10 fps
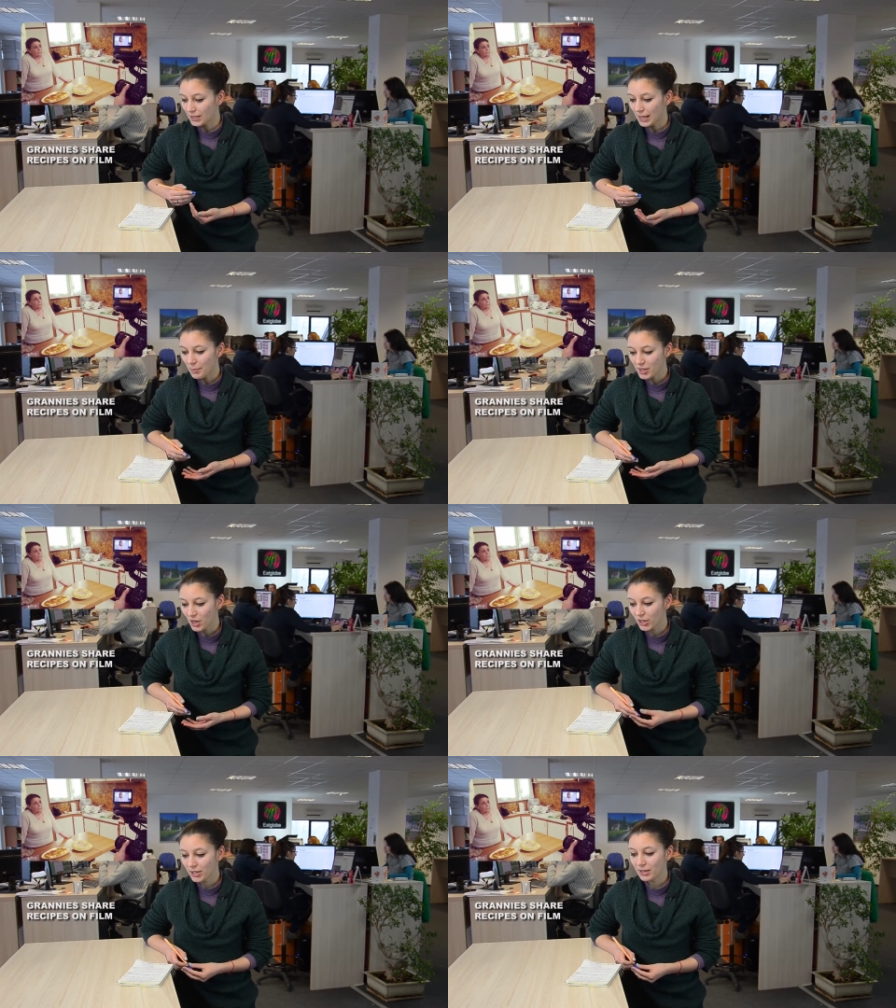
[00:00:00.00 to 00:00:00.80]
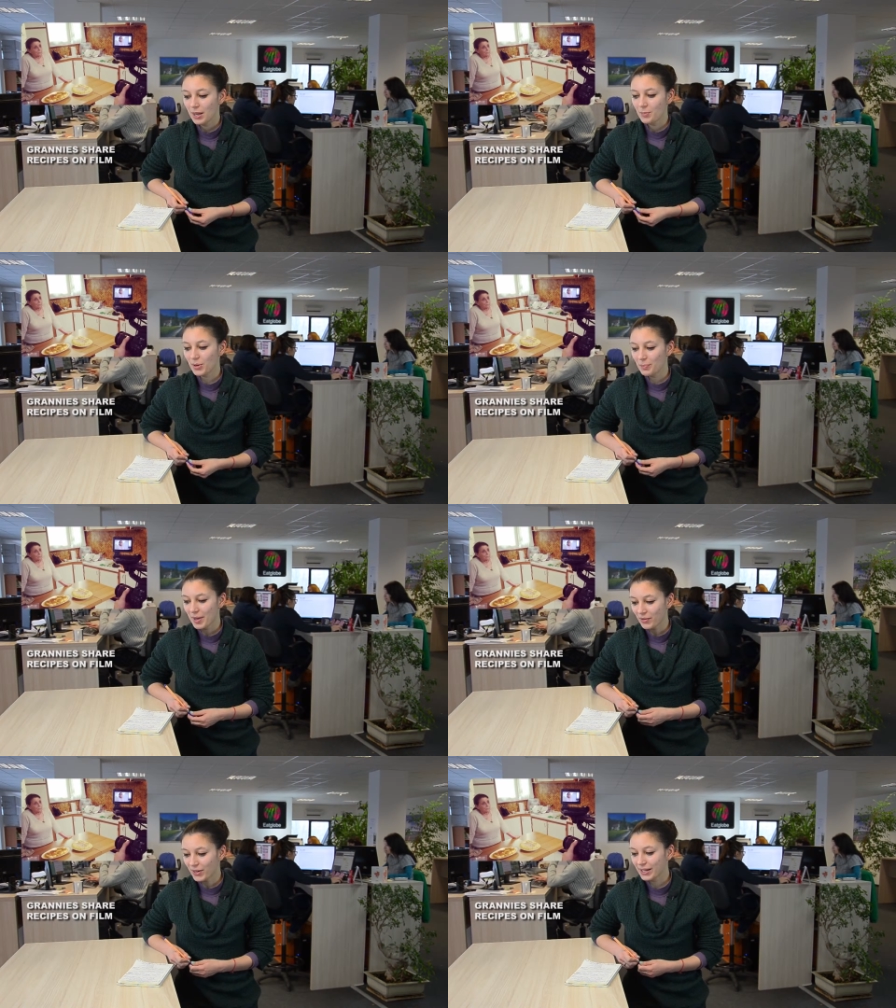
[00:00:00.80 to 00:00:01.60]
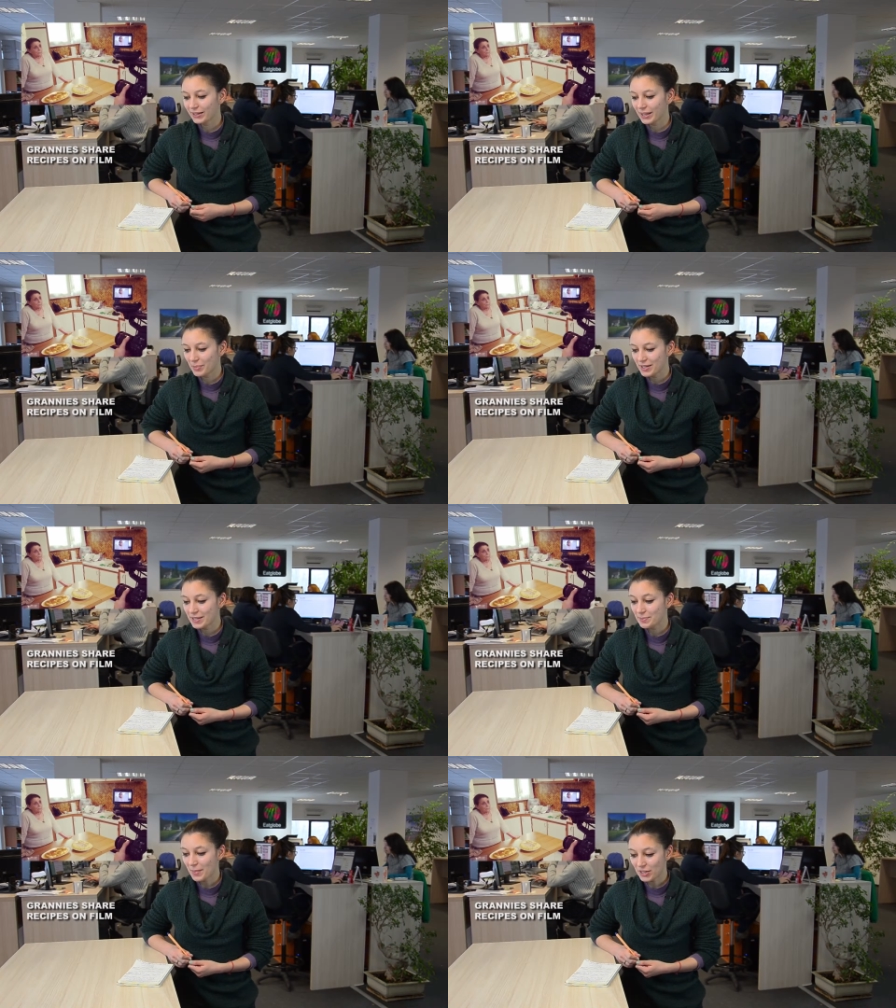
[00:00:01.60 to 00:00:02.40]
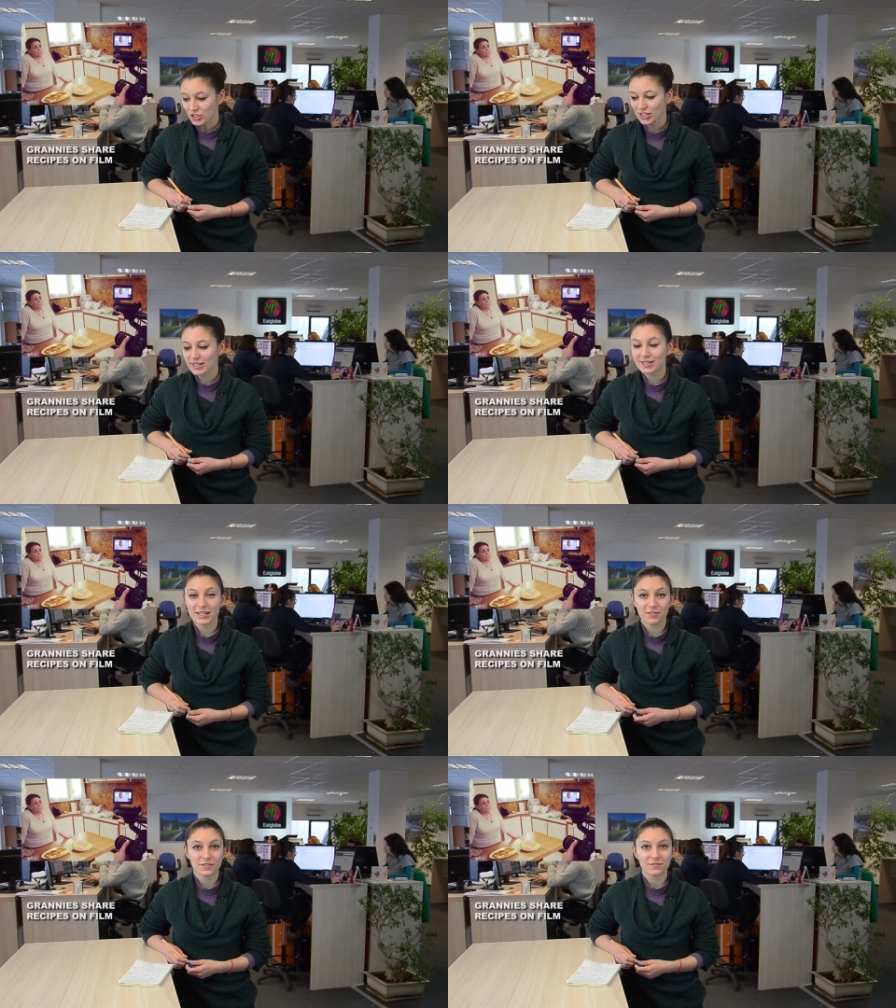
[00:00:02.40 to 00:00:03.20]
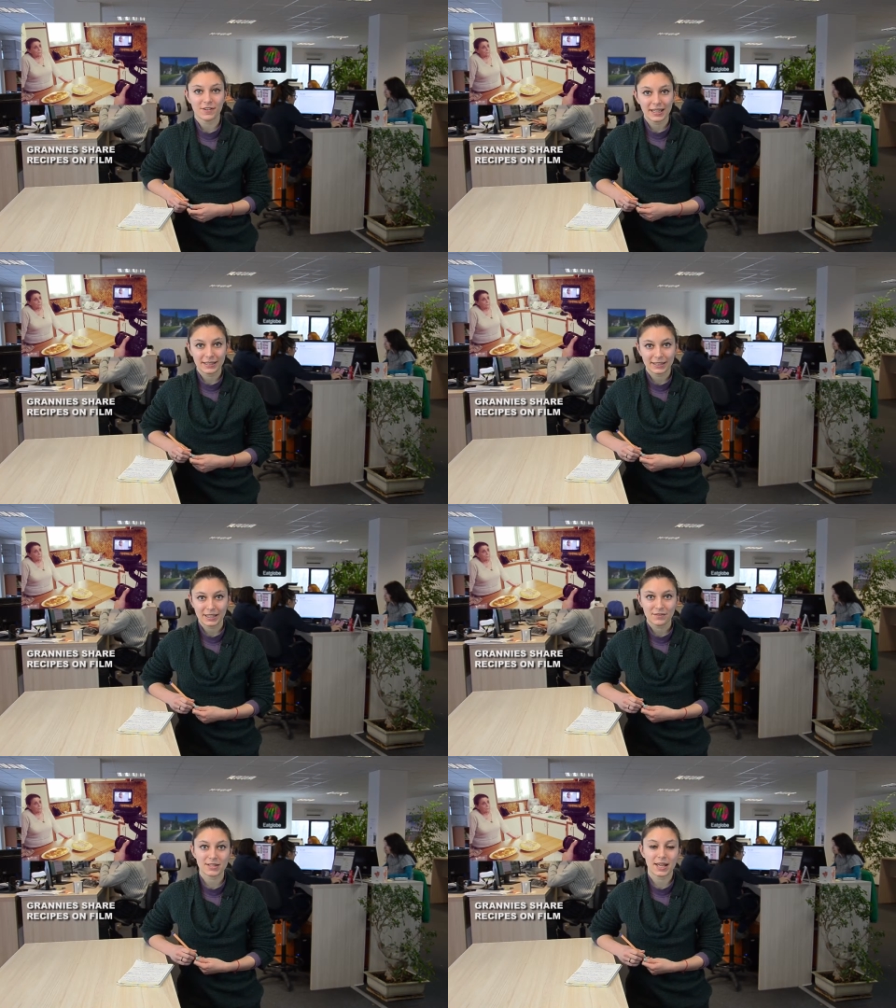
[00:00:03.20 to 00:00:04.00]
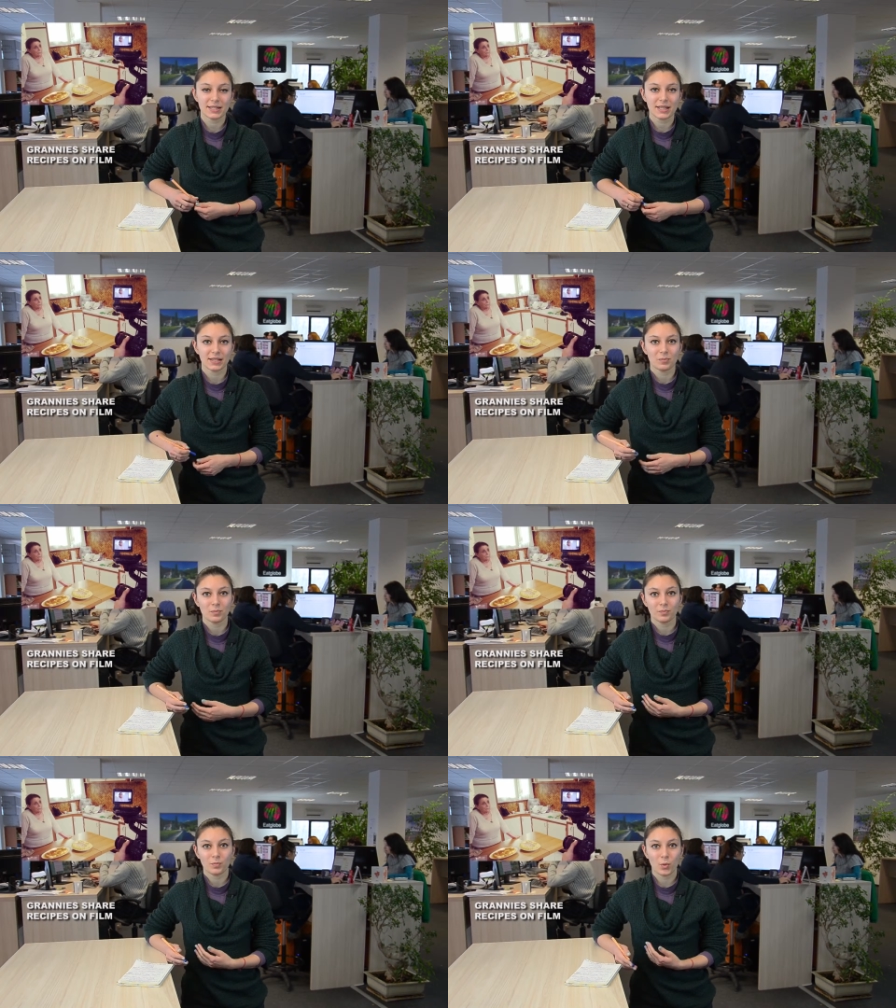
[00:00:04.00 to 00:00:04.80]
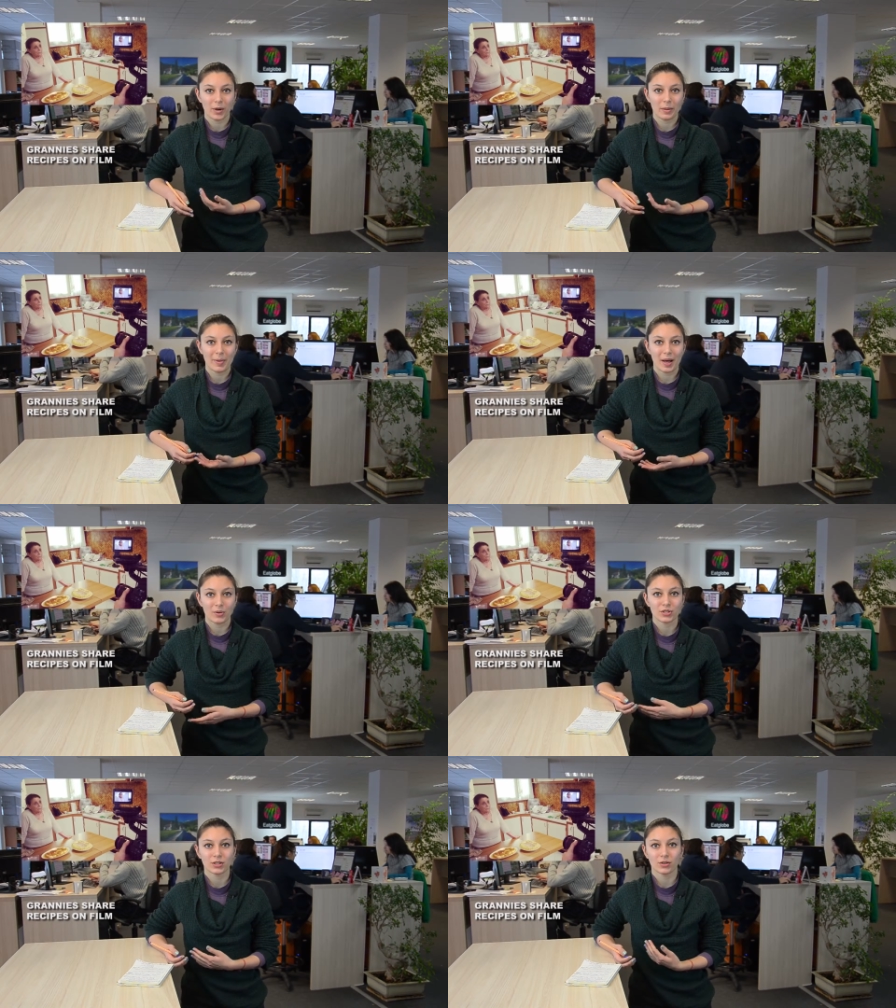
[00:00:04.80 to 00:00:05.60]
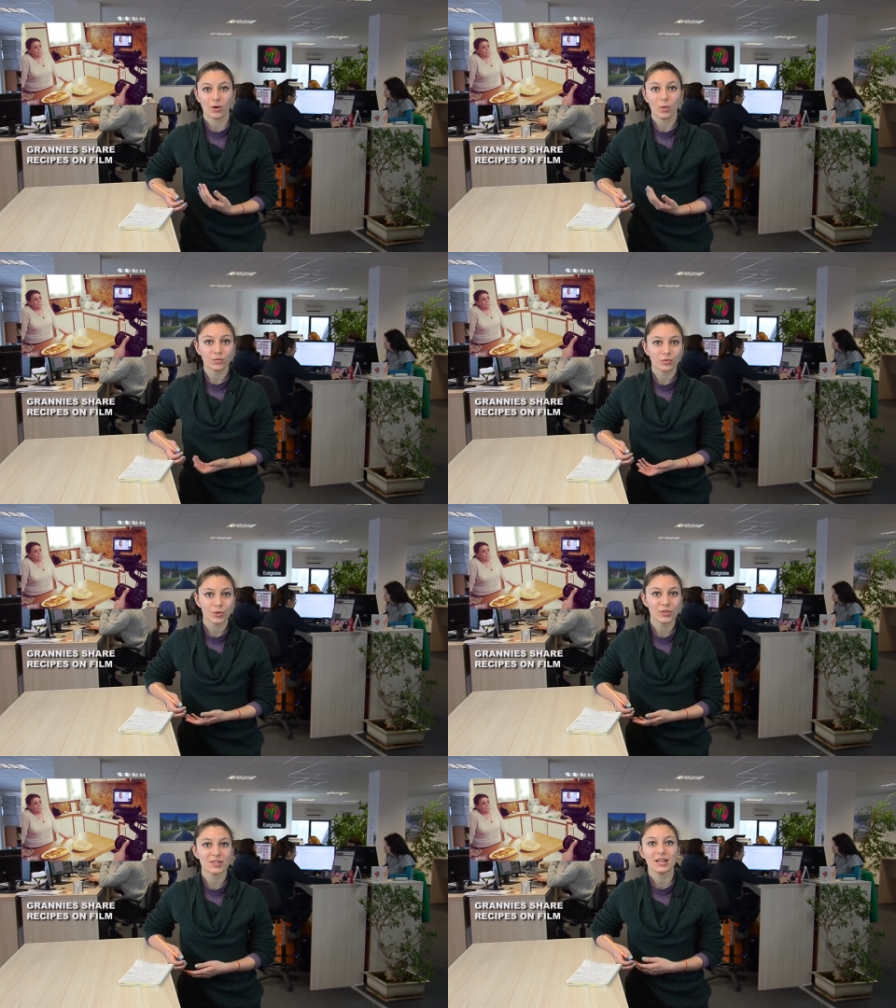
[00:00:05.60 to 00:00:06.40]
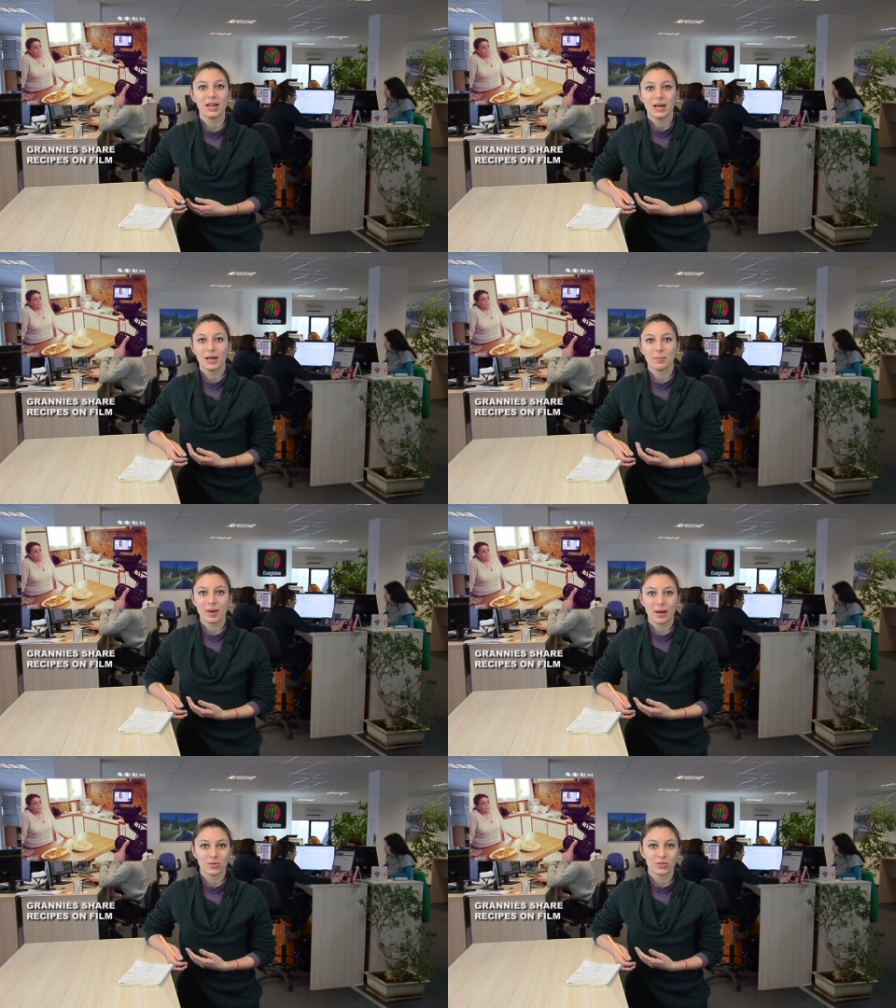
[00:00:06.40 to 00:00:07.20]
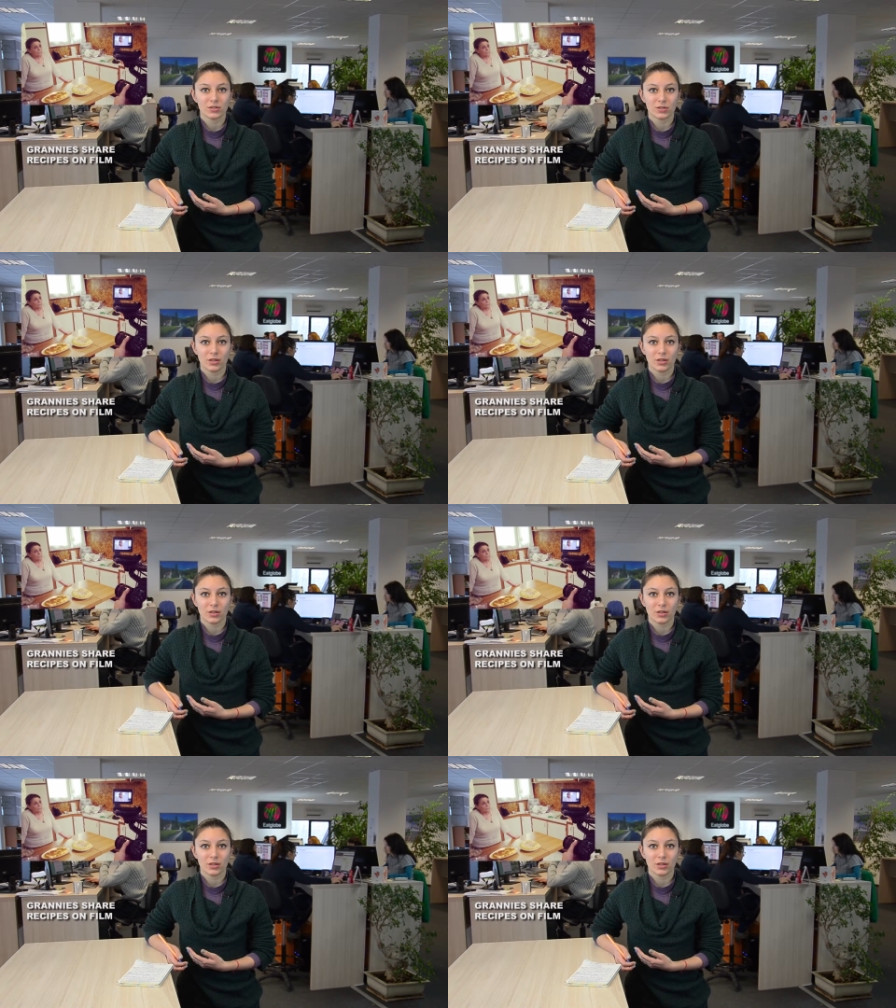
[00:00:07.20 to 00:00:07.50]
Lebanon, preparing Lebanese mehchi, stuffed vine leaves, and telling more about her own roots, about